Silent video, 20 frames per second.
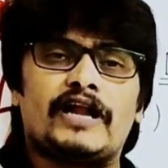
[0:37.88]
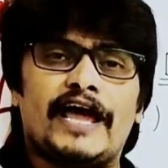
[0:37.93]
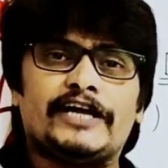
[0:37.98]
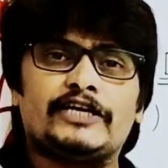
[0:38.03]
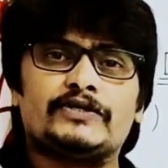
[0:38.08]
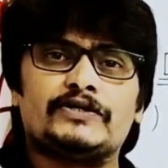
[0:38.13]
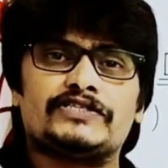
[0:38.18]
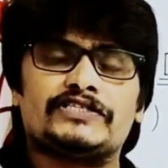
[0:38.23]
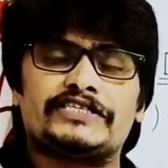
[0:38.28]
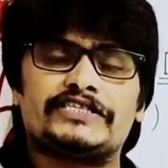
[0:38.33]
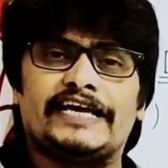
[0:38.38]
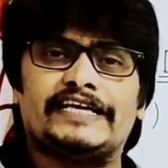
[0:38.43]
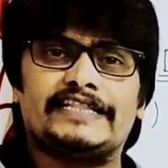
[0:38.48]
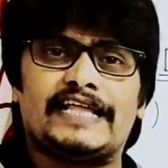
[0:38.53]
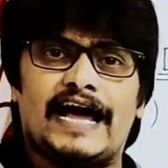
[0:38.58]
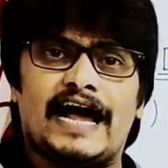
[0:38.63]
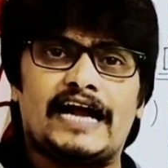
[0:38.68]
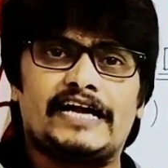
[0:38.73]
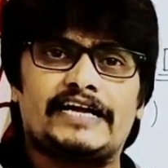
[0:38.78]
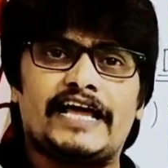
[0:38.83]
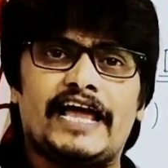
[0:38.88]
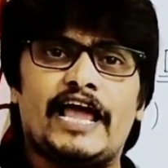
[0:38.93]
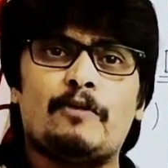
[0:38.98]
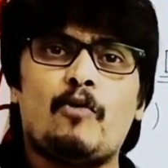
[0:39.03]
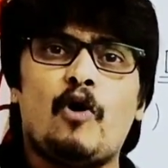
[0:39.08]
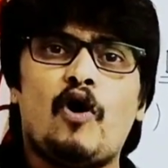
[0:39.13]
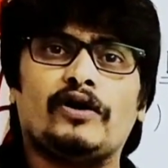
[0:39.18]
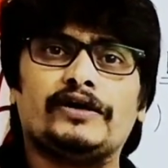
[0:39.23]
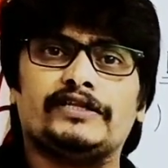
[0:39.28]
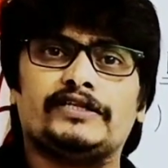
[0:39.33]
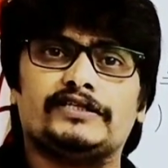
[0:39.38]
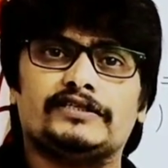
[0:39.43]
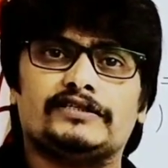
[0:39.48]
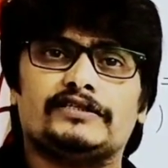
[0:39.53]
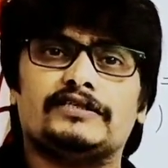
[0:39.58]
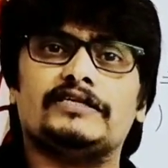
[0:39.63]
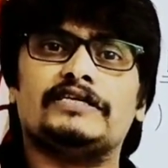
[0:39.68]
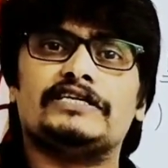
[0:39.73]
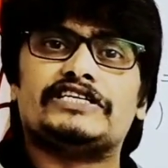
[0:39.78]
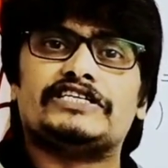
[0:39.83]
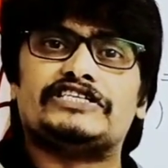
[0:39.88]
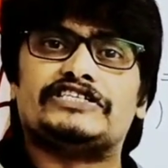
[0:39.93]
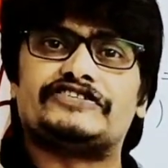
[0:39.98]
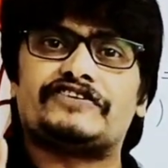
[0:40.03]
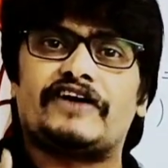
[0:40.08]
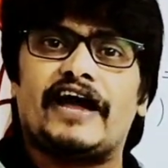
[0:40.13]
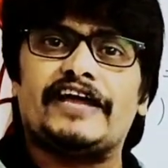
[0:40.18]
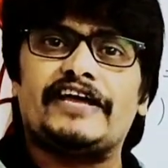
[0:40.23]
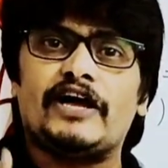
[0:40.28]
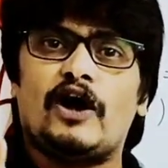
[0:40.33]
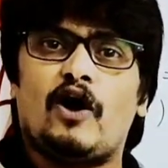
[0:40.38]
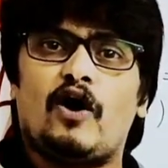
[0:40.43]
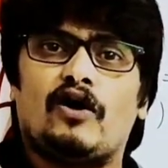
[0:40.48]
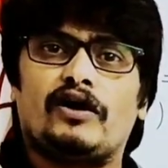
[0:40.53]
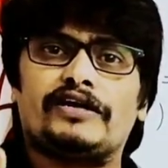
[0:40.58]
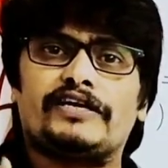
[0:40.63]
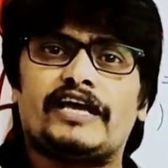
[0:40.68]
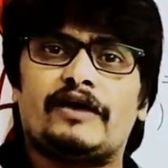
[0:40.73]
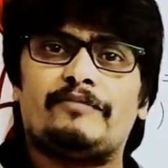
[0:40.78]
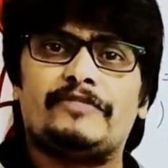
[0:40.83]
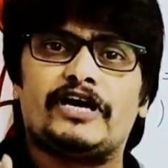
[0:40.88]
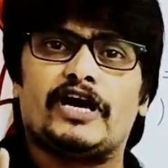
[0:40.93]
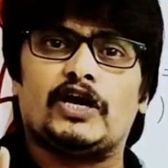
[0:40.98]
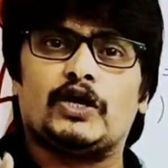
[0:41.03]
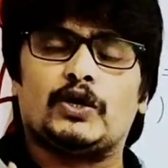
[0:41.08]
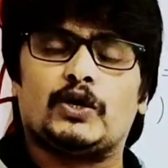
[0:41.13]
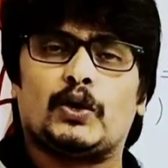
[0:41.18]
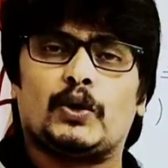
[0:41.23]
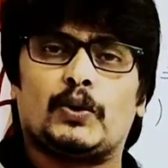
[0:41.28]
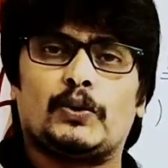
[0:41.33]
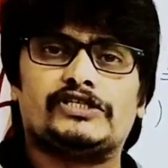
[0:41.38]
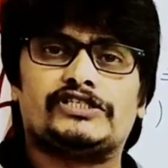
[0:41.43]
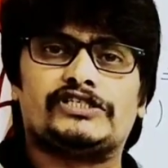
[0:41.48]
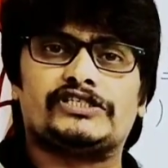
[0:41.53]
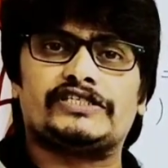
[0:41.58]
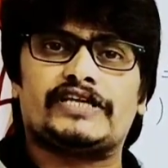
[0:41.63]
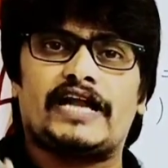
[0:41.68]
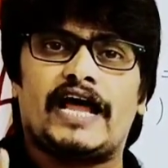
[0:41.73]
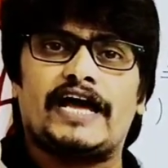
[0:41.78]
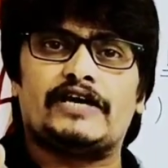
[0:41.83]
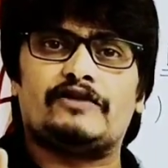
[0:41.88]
say that among the dry or chemical corrosion and